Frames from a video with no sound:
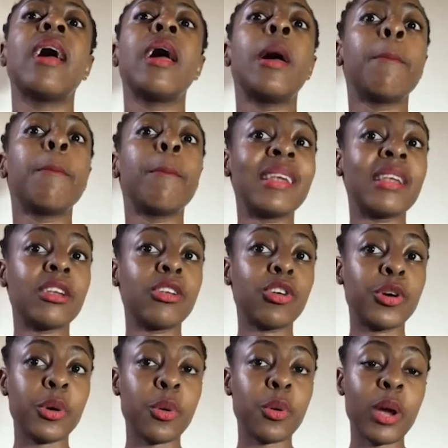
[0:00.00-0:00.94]
mandatory
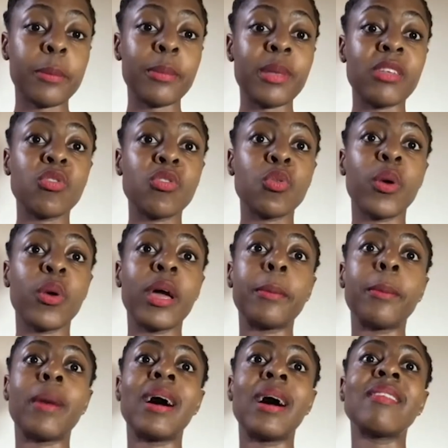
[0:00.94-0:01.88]
requirements to wear
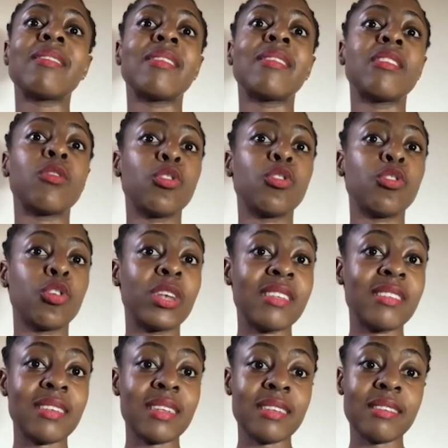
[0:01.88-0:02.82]
masks, the social
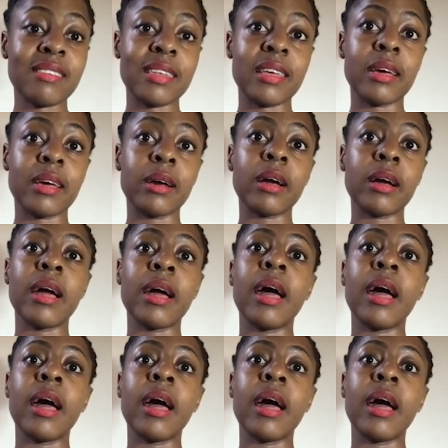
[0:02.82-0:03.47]
distancing.